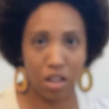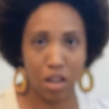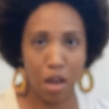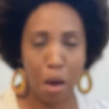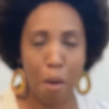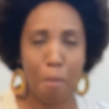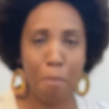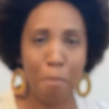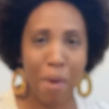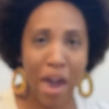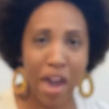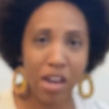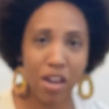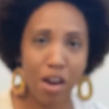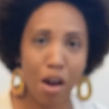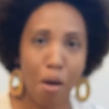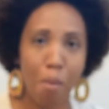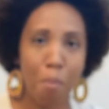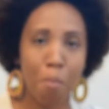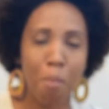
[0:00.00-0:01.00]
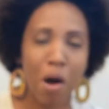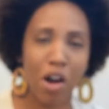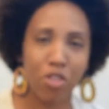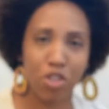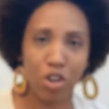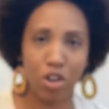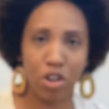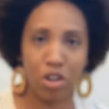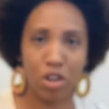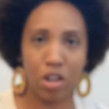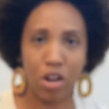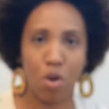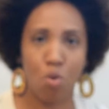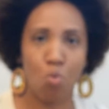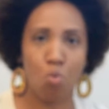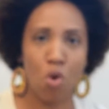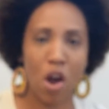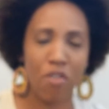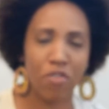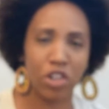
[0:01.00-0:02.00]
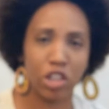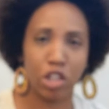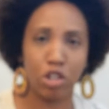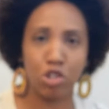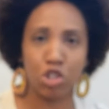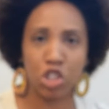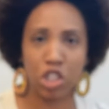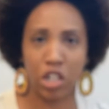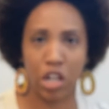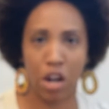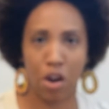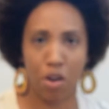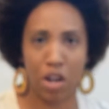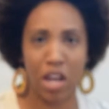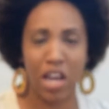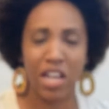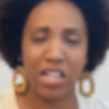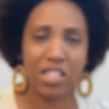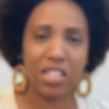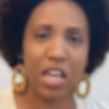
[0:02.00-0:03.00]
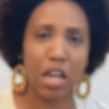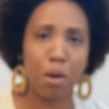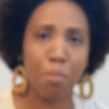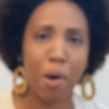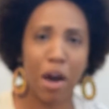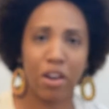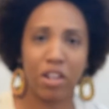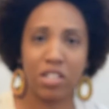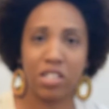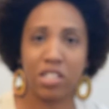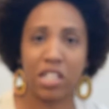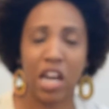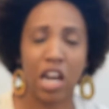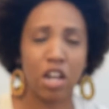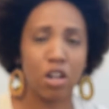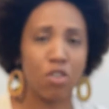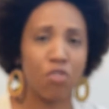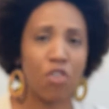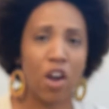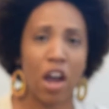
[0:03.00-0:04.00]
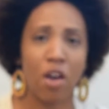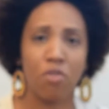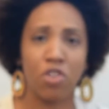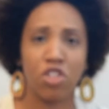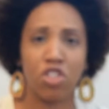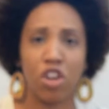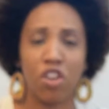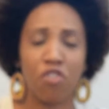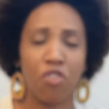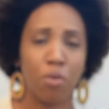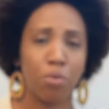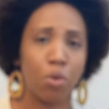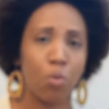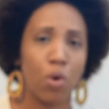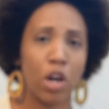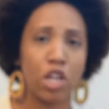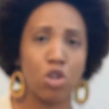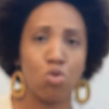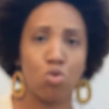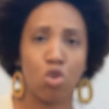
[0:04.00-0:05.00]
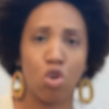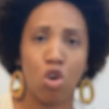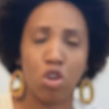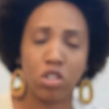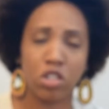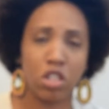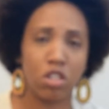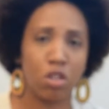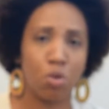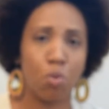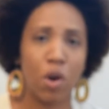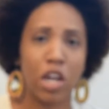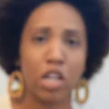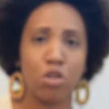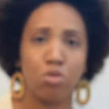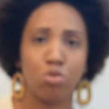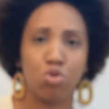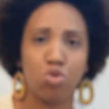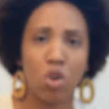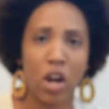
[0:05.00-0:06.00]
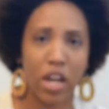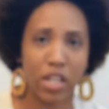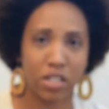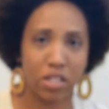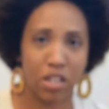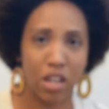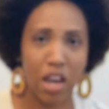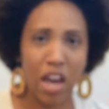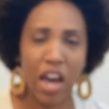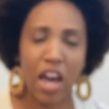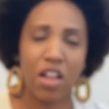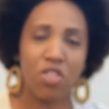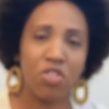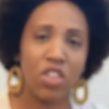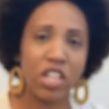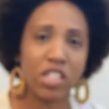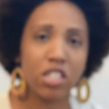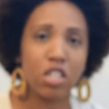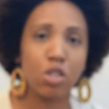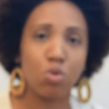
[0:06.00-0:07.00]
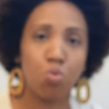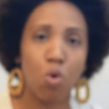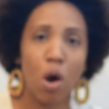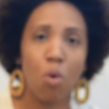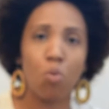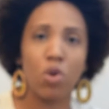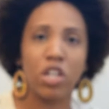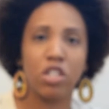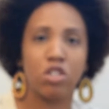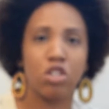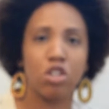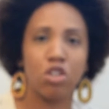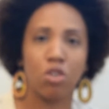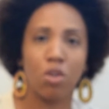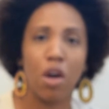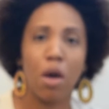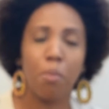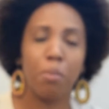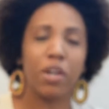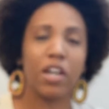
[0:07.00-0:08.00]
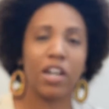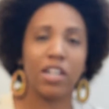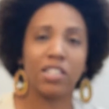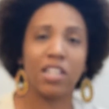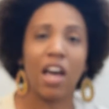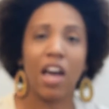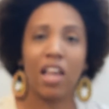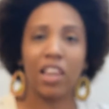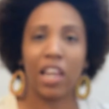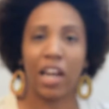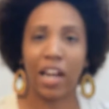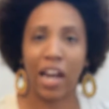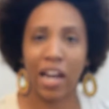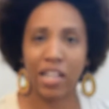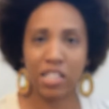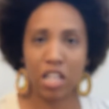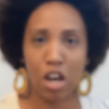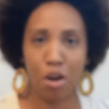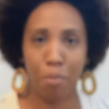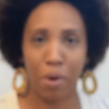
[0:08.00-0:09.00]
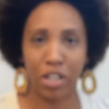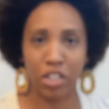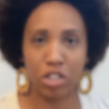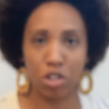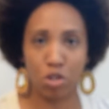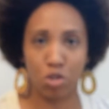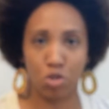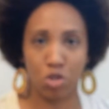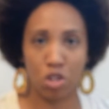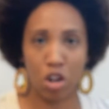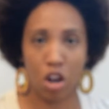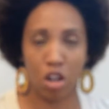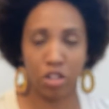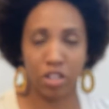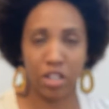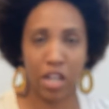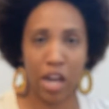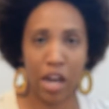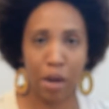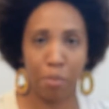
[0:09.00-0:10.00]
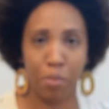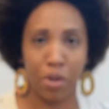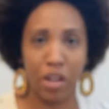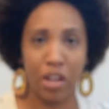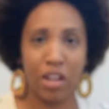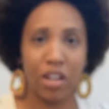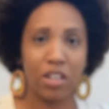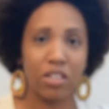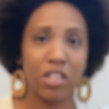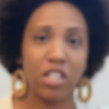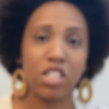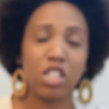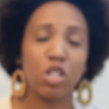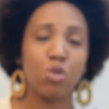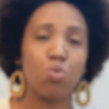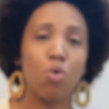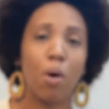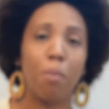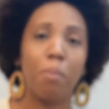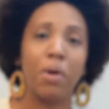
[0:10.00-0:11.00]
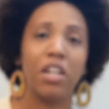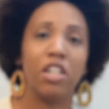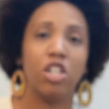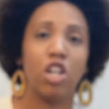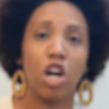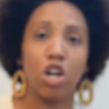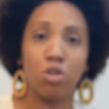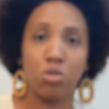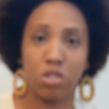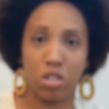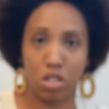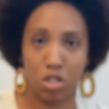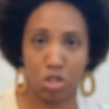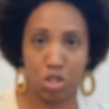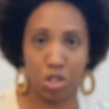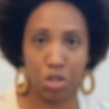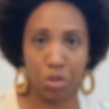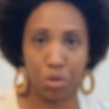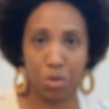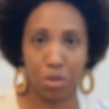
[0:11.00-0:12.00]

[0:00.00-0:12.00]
Make motherhood revolutionary. Set about a standard for everything from the way you cook to the way you dress. And this is what we do, because like I tell my children all the time, this is what Mendozas do.